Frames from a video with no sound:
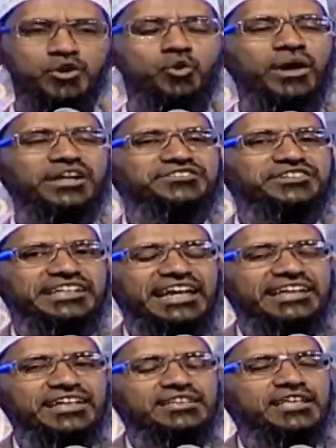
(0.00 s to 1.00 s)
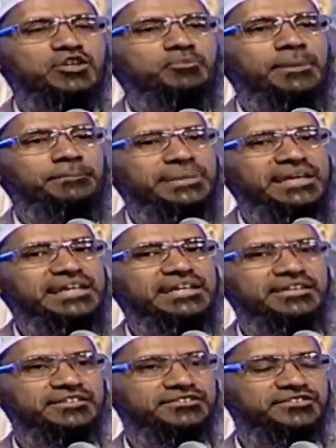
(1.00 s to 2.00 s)
Who has created the human
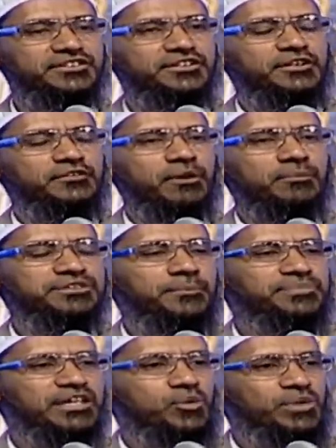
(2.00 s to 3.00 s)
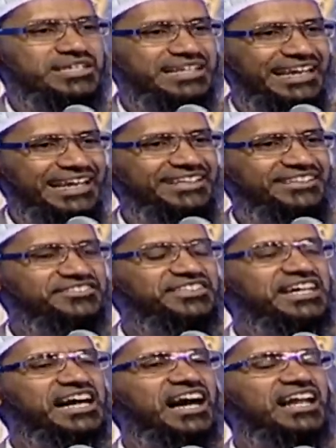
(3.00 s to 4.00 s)
beings from something which clings
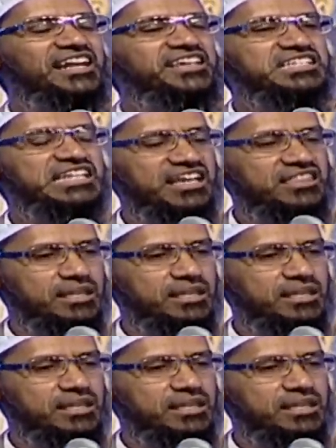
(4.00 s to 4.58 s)
a leech-like